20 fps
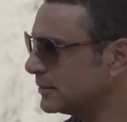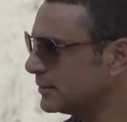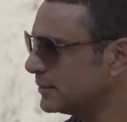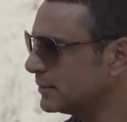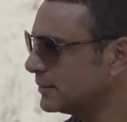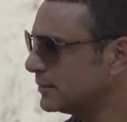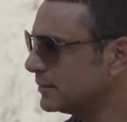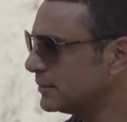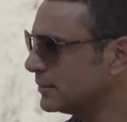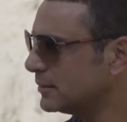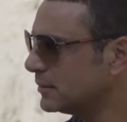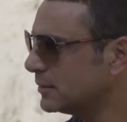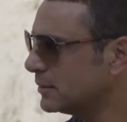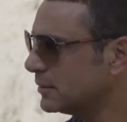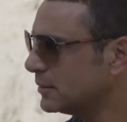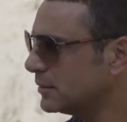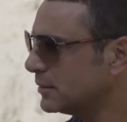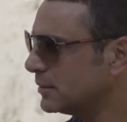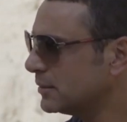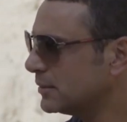
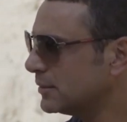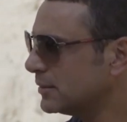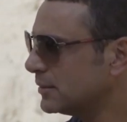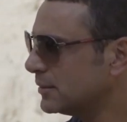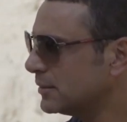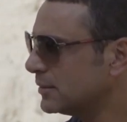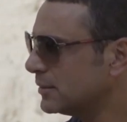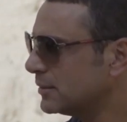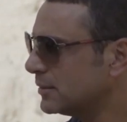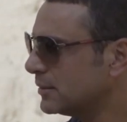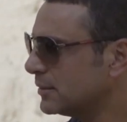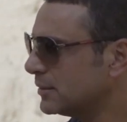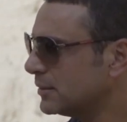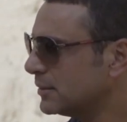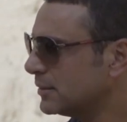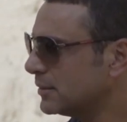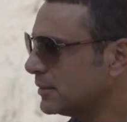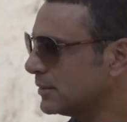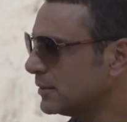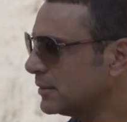
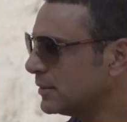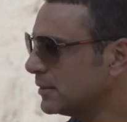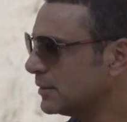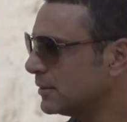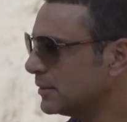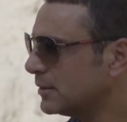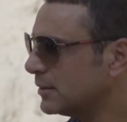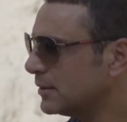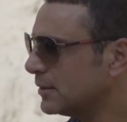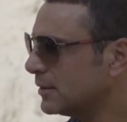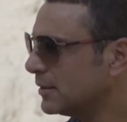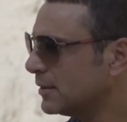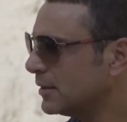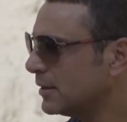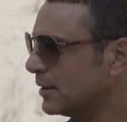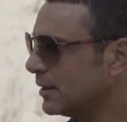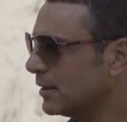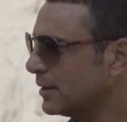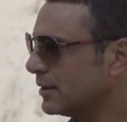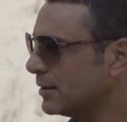
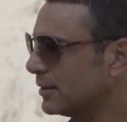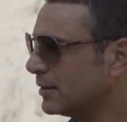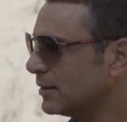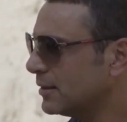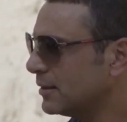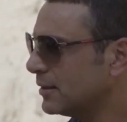Nothing is said.